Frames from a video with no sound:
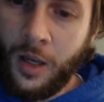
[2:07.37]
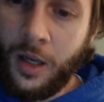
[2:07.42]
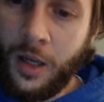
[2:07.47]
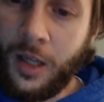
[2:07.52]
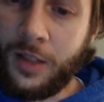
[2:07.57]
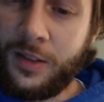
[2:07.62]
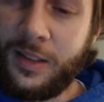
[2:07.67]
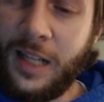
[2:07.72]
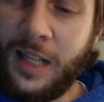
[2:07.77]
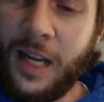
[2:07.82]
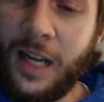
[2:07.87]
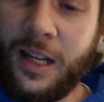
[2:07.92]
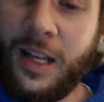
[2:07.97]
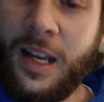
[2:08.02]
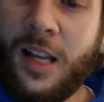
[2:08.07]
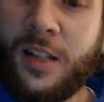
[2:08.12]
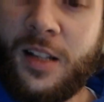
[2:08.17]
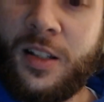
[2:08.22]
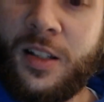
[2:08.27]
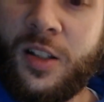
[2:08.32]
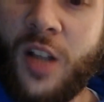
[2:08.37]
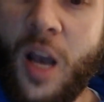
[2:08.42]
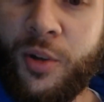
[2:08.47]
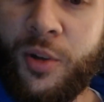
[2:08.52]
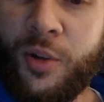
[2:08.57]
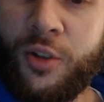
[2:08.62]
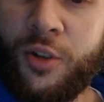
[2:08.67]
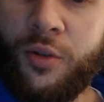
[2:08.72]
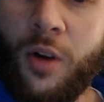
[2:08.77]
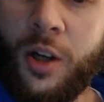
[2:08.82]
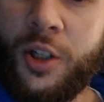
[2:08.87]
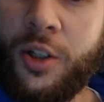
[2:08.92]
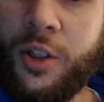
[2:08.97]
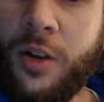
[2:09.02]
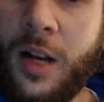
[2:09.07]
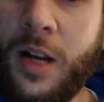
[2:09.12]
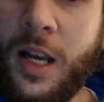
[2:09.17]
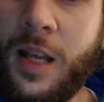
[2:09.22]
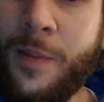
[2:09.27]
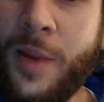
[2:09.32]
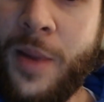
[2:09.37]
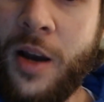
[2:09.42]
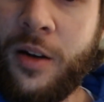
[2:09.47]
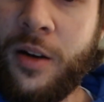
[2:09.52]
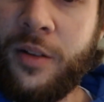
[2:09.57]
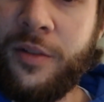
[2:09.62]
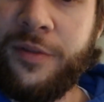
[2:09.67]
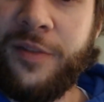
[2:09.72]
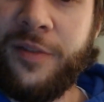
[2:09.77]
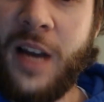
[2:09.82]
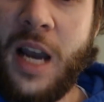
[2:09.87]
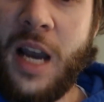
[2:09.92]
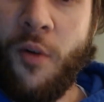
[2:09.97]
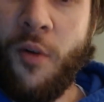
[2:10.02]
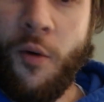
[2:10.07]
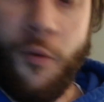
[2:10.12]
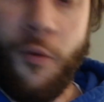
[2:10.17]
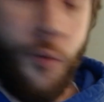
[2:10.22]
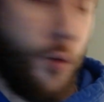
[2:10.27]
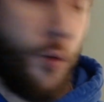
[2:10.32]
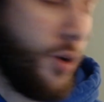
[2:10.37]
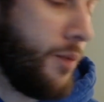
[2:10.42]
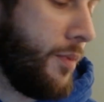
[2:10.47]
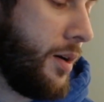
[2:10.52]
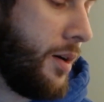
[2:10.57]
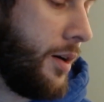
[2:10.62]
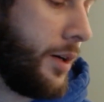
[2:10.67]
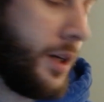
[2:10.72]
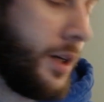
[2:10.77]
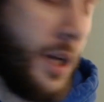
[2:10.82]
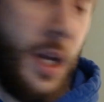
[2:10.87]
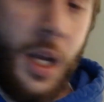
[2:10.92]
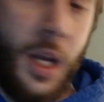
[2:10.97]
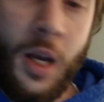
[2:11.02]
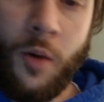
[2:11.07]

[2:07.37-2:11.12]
It kind of has some structure at about the 504 mark